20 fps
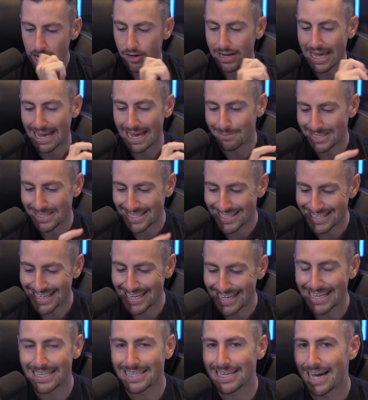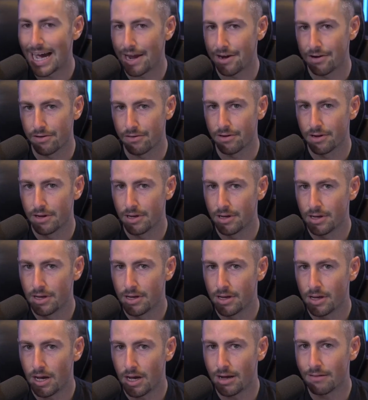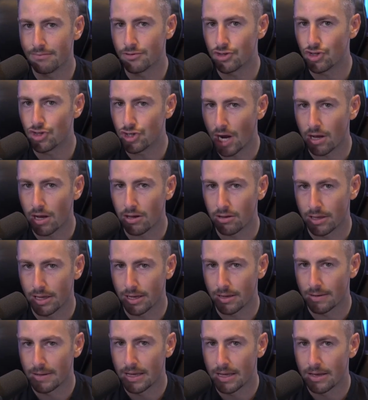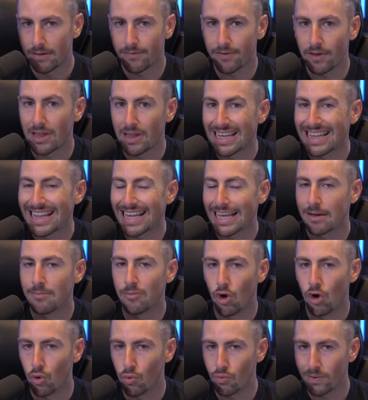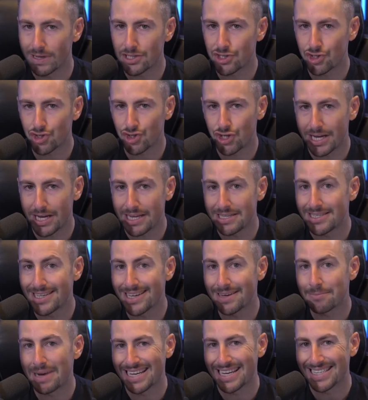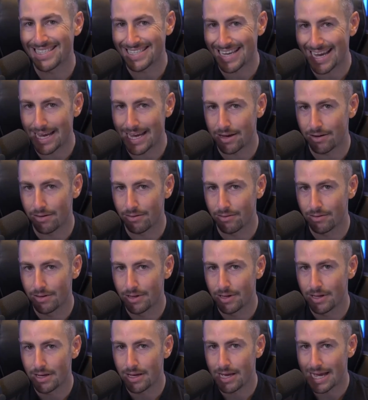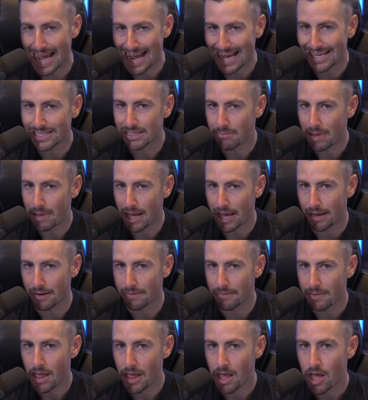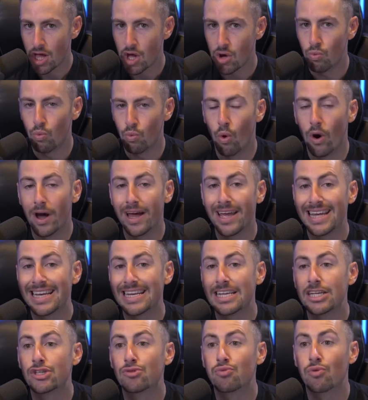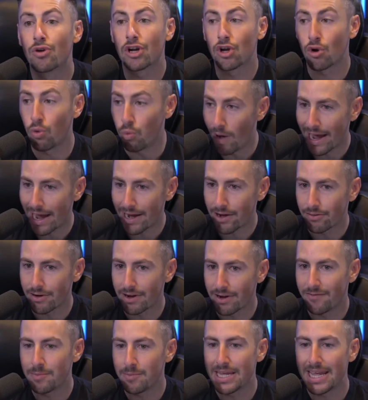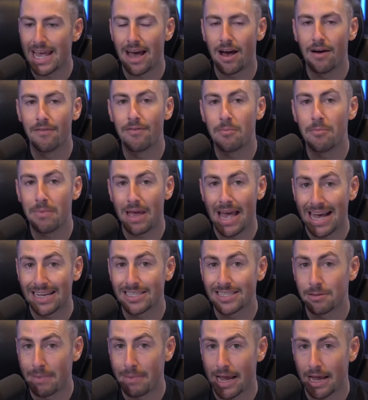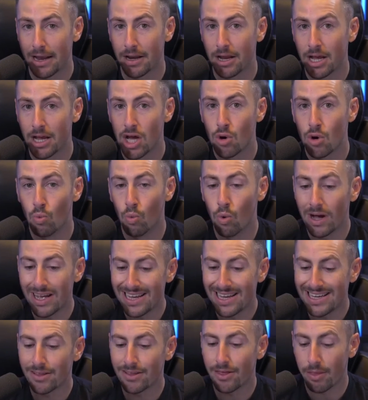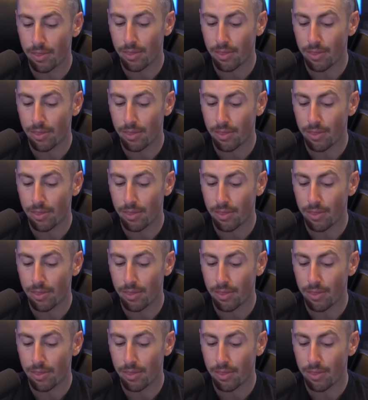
okay, I'm sick and tired of juggling, feeling like I'm always chasing my tail as a man. What is required of me of a, as a man? What are the